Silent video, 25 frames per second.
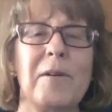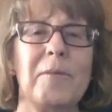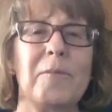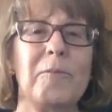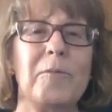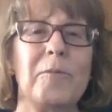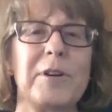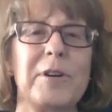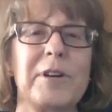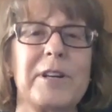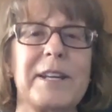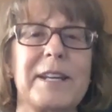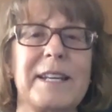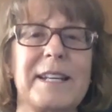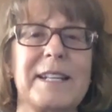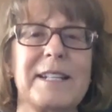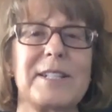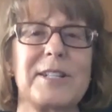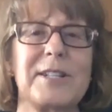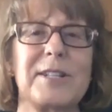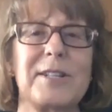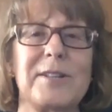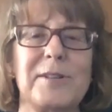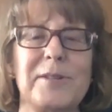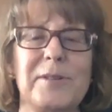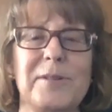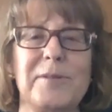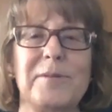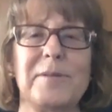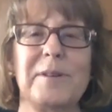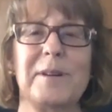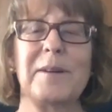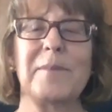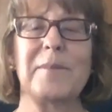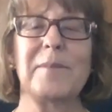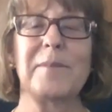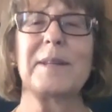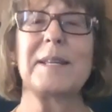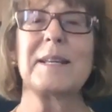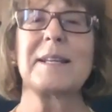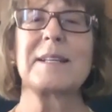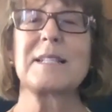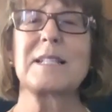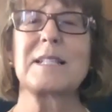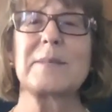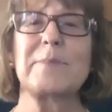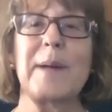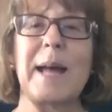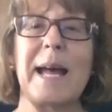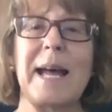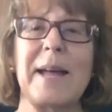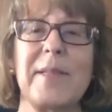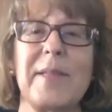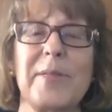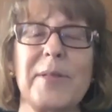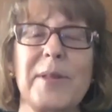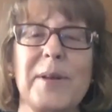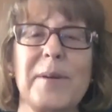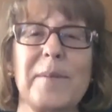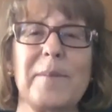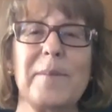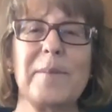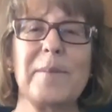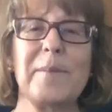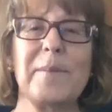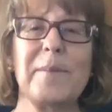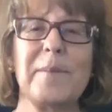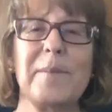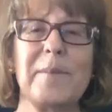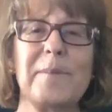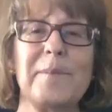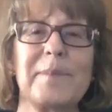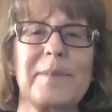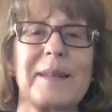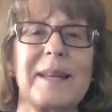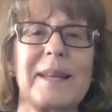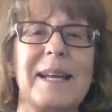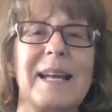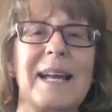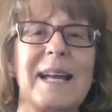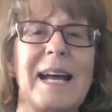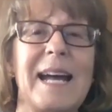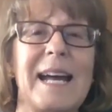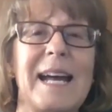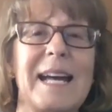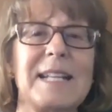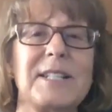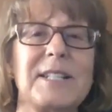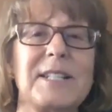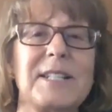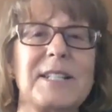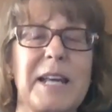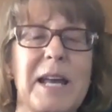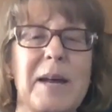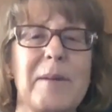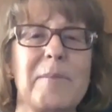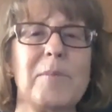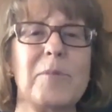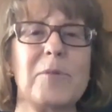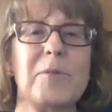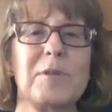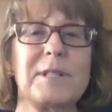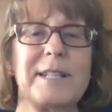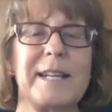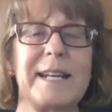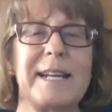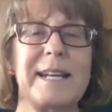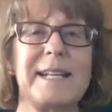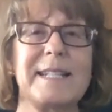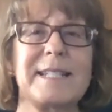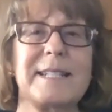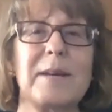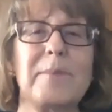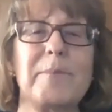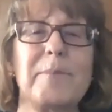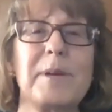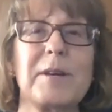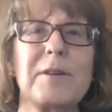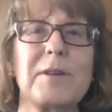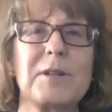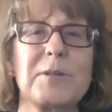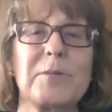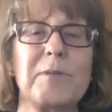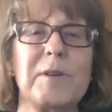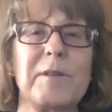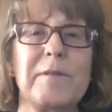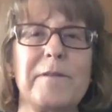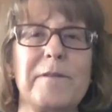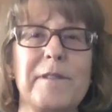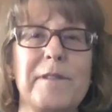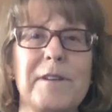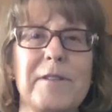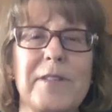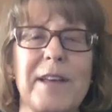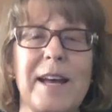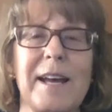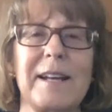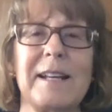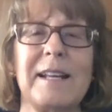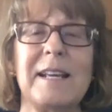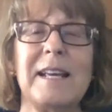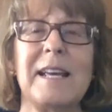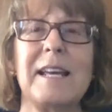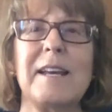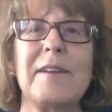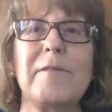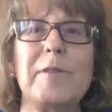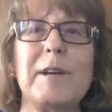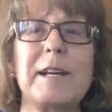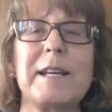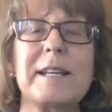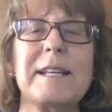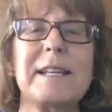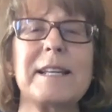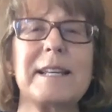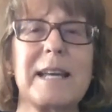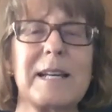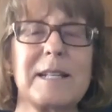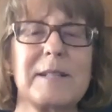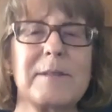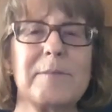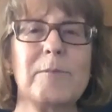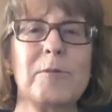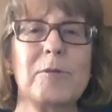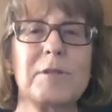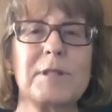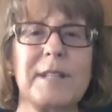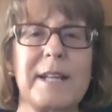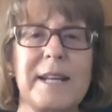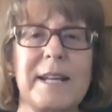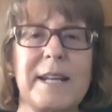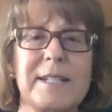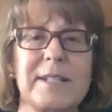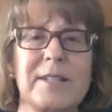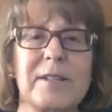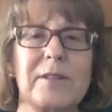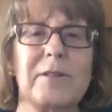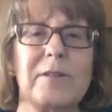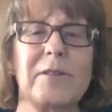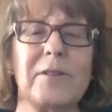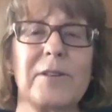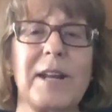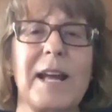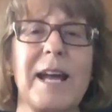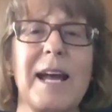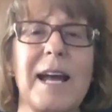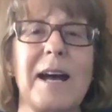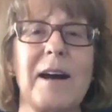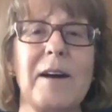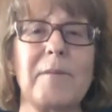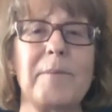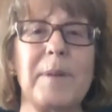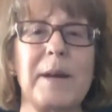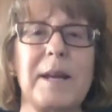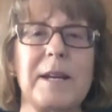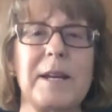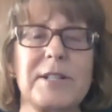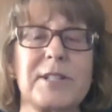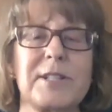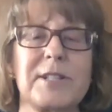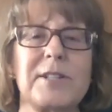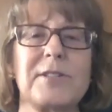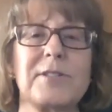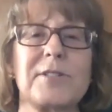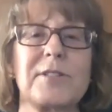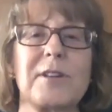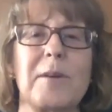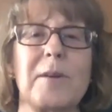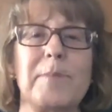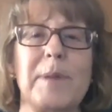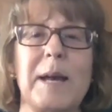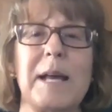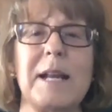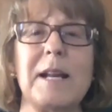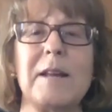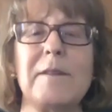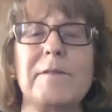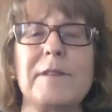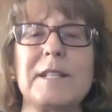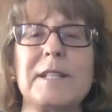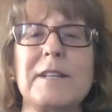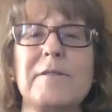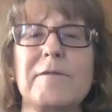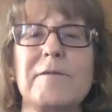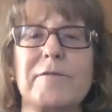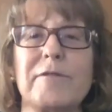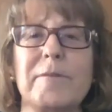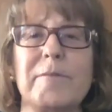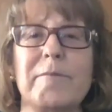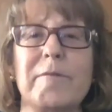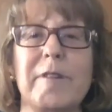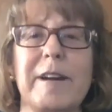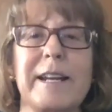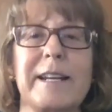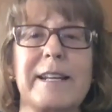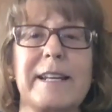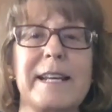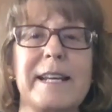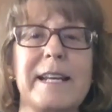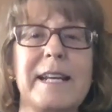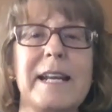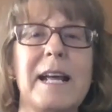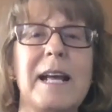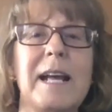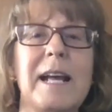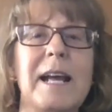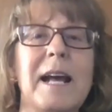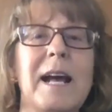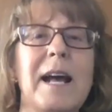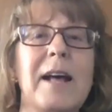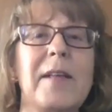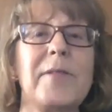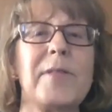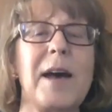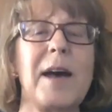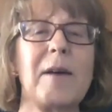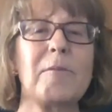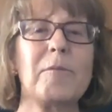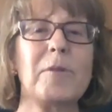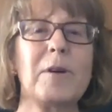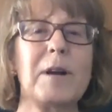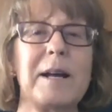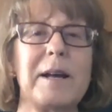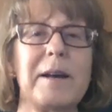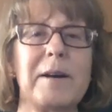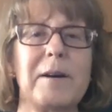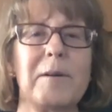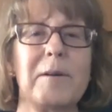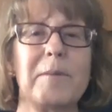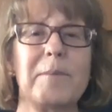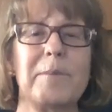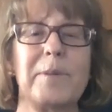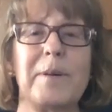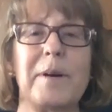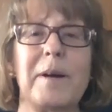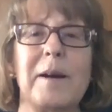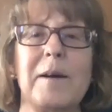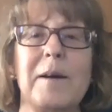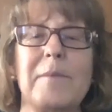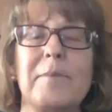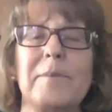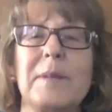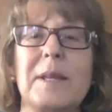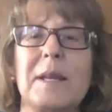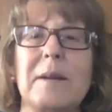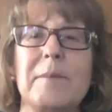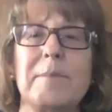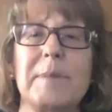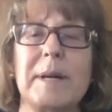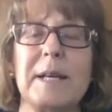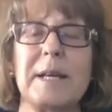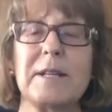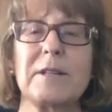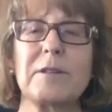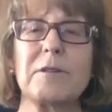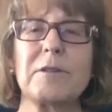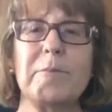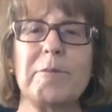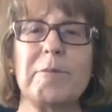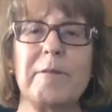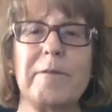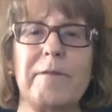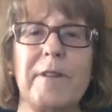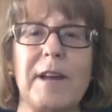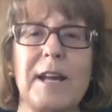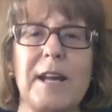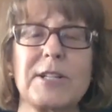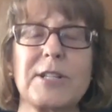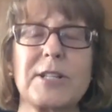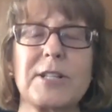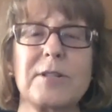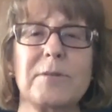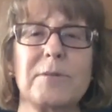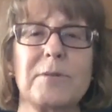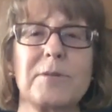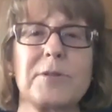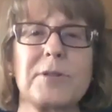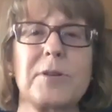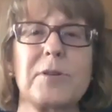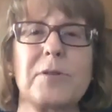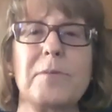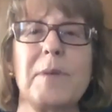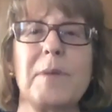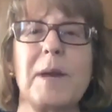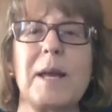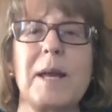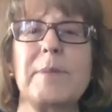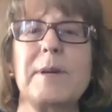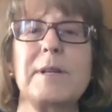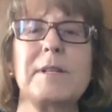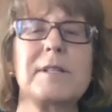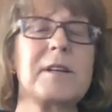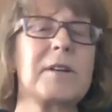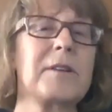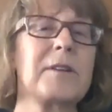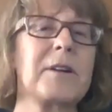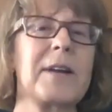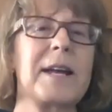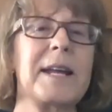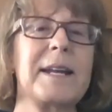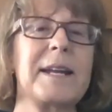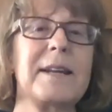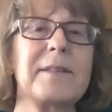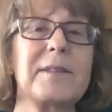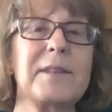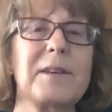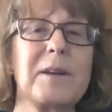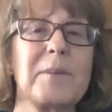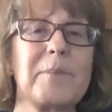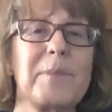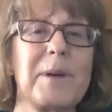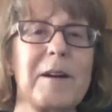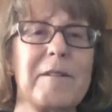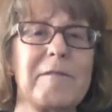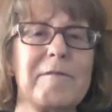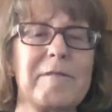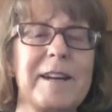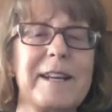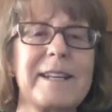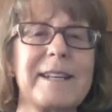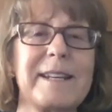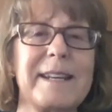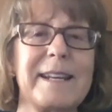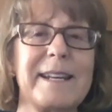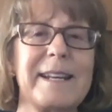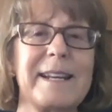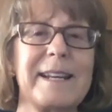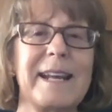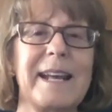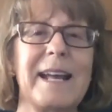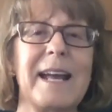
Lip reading: working to expand them and to get more data, because we feel that if we can get more data on how patients are benefiting from Reiki, that will help medical professionals who maybe don't know anything about Reiki.